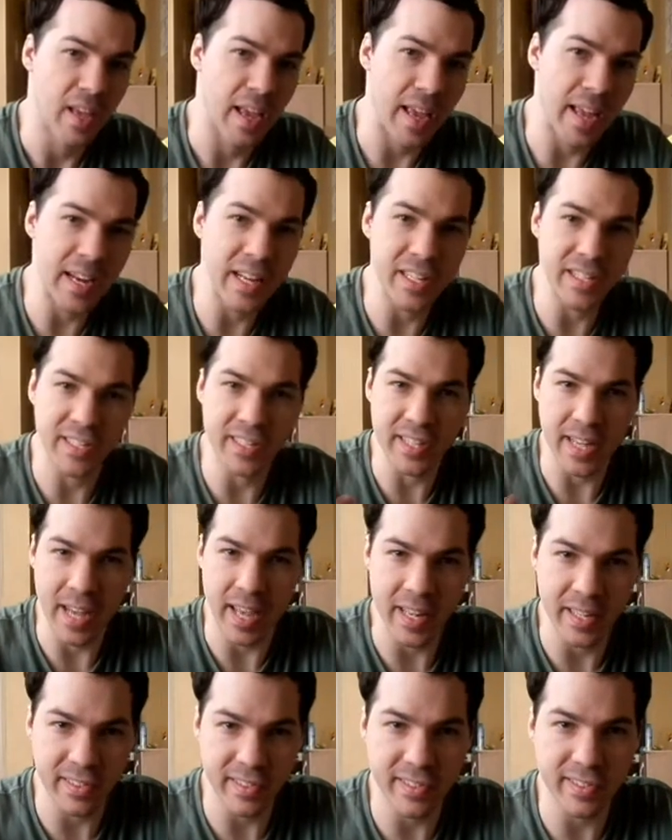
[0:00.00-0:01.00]
it is
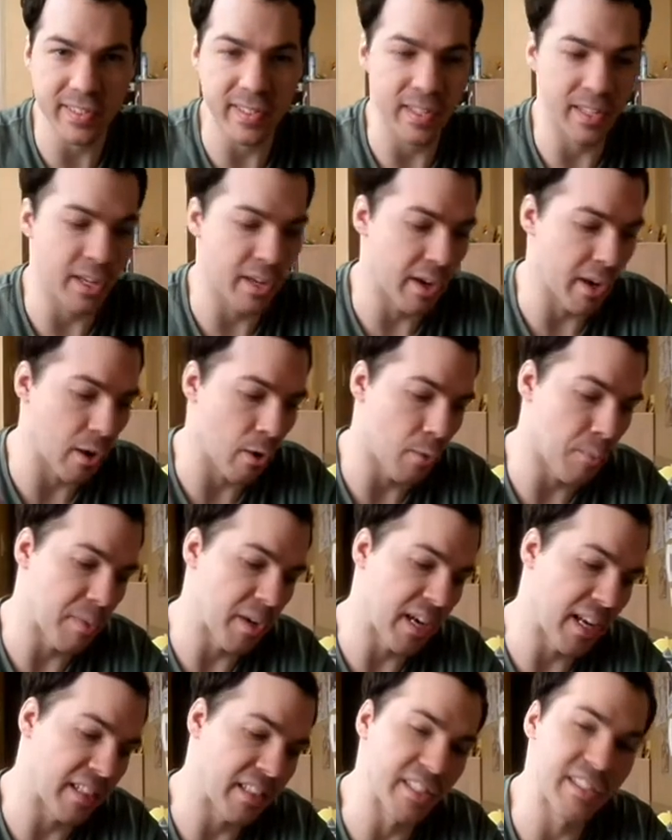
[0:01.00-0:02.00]
tense, you know,
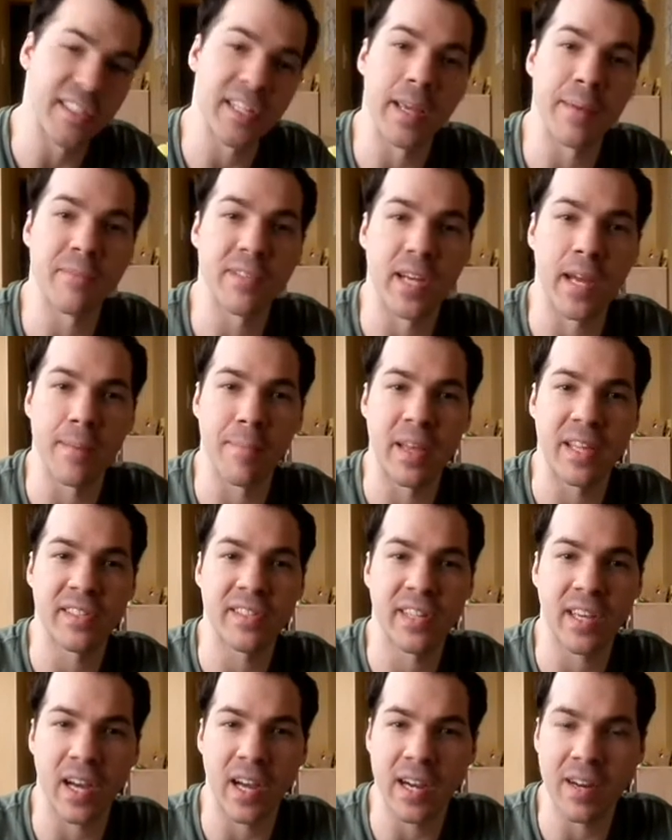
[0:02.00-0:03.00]
but at the same time, it's
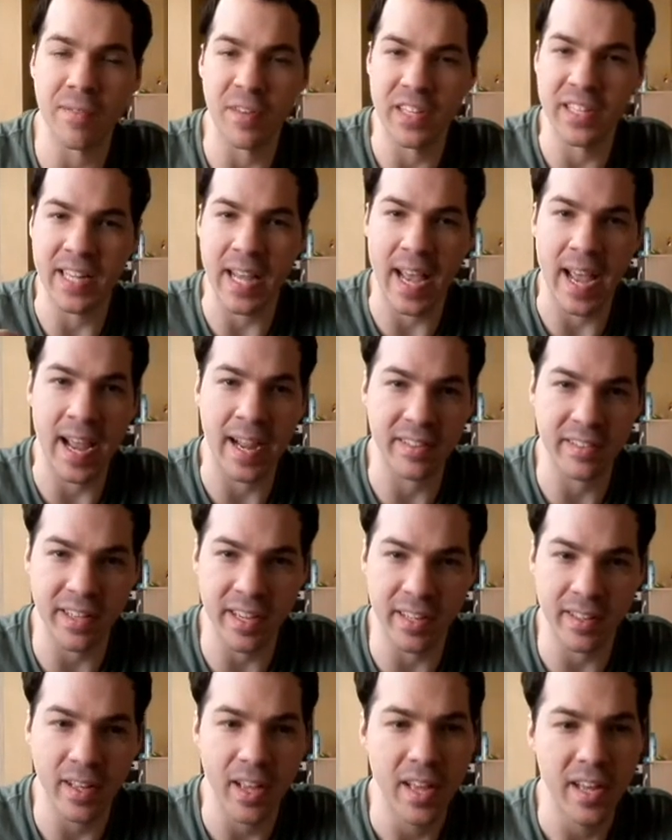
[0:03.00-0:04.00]
kind of a
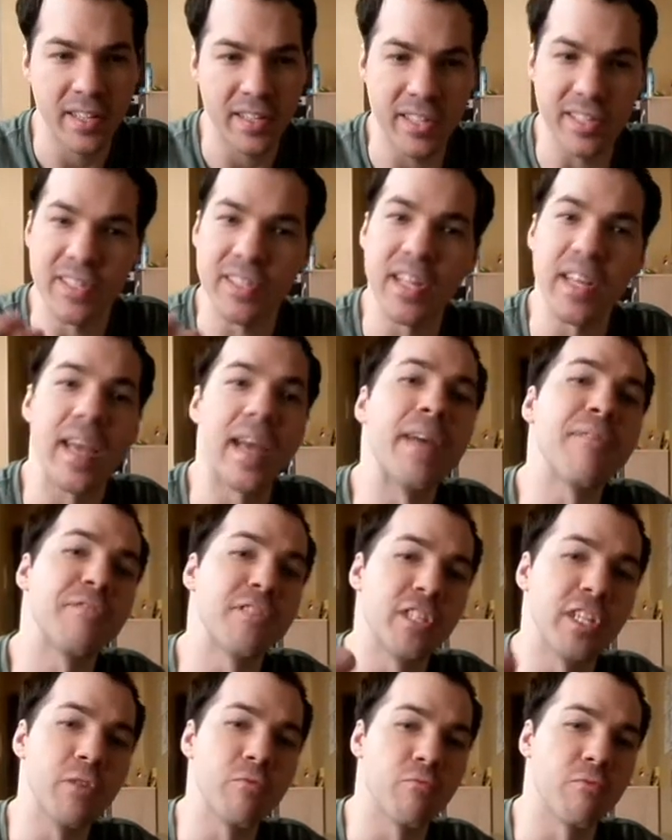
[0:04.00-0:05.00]
tactic to see if
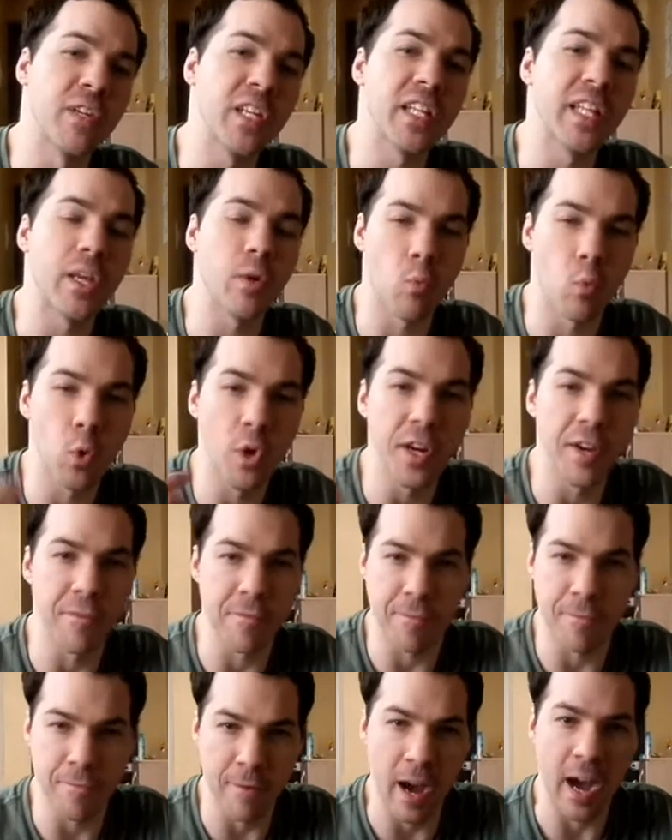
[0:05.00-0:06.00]
she really would
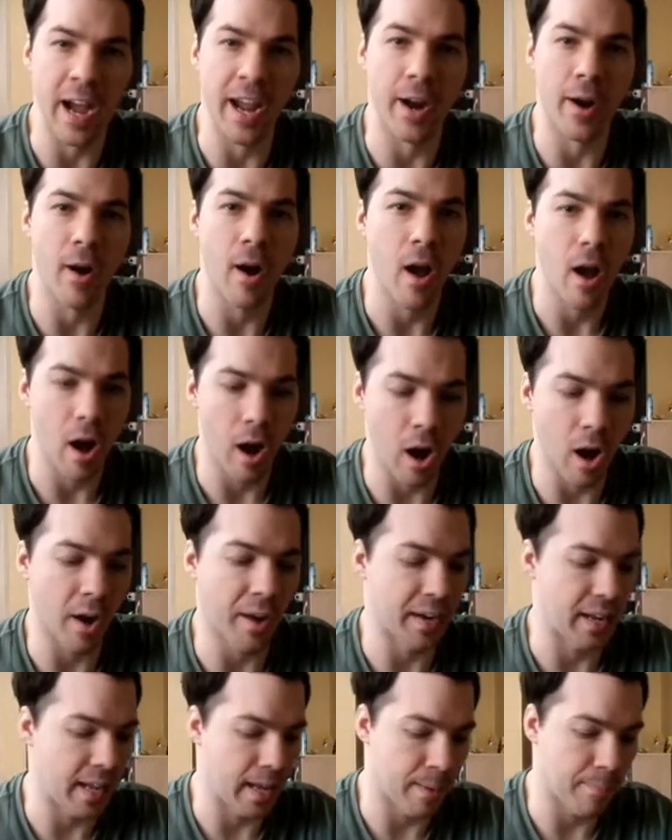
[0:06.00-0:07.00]
fire
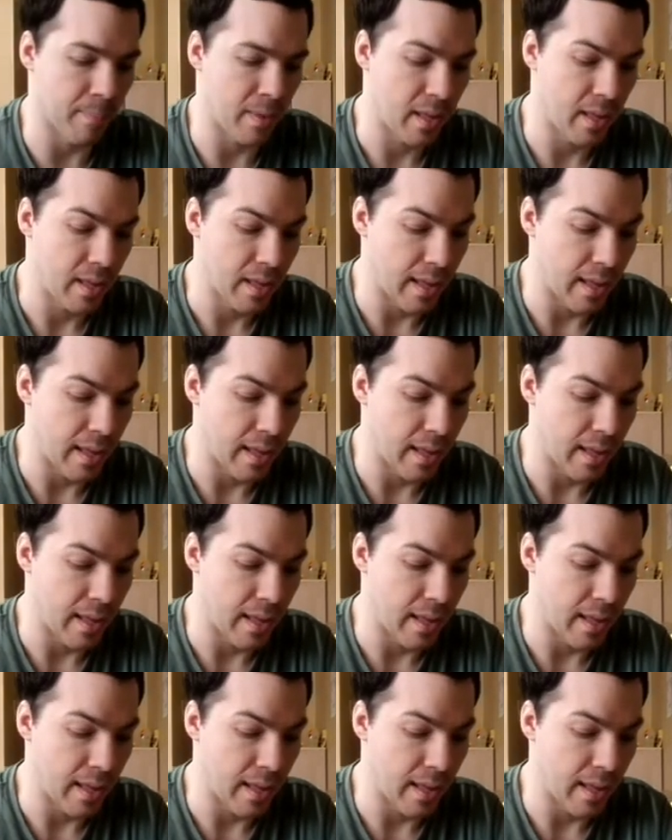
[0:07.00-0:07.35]
on him.